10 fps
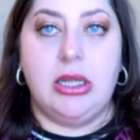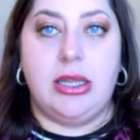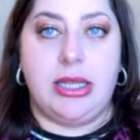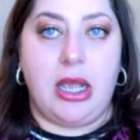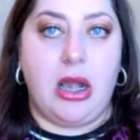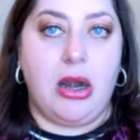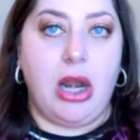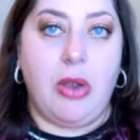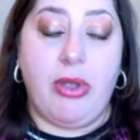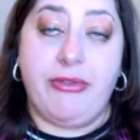They are,
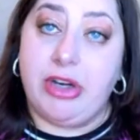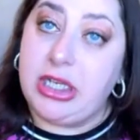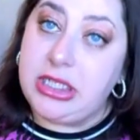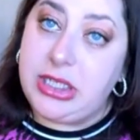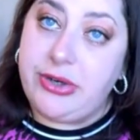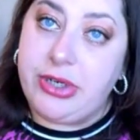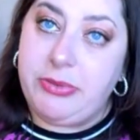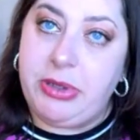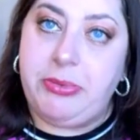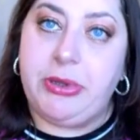however, considering
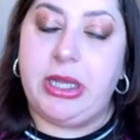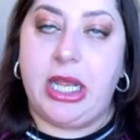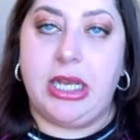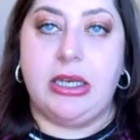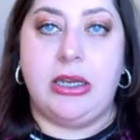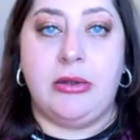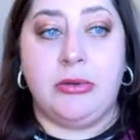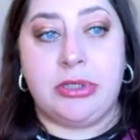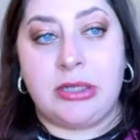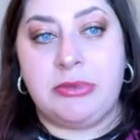people and
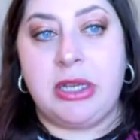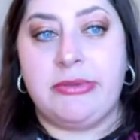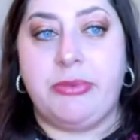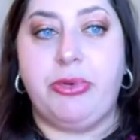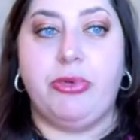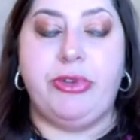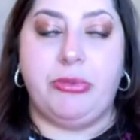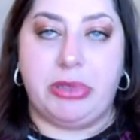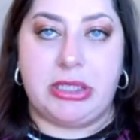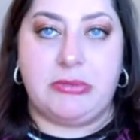sometimes approving,
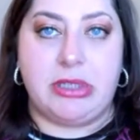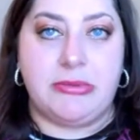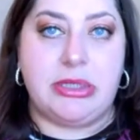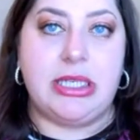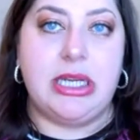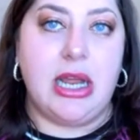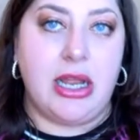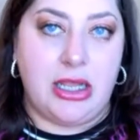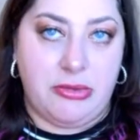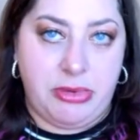but sometimes
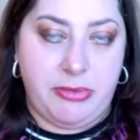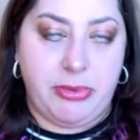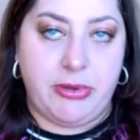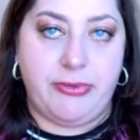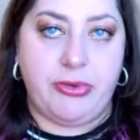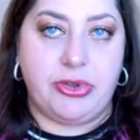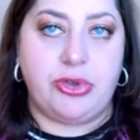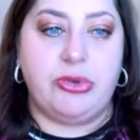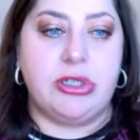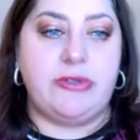denying people for
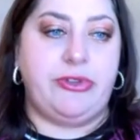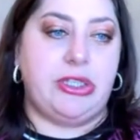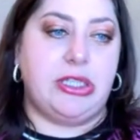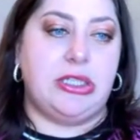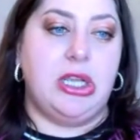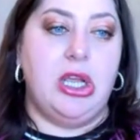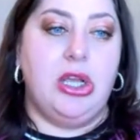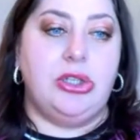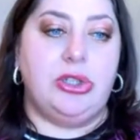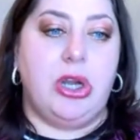tourist visas
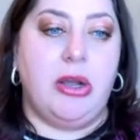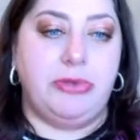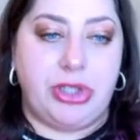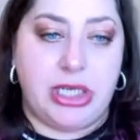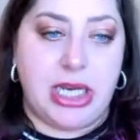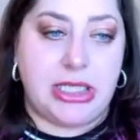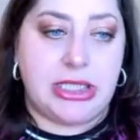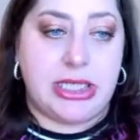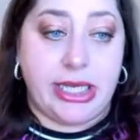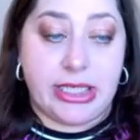to come to the United
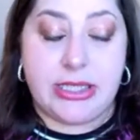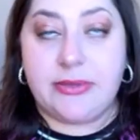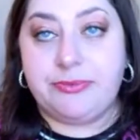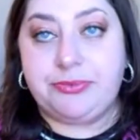States.